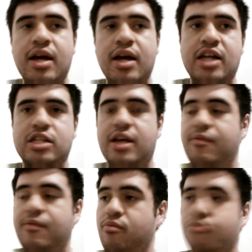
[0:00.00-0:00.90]
has to
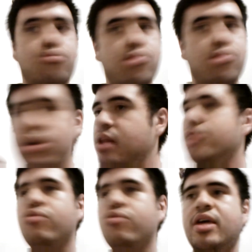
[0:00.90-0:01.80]
have
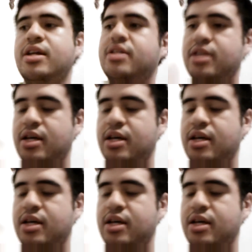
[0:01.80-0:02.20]
really great,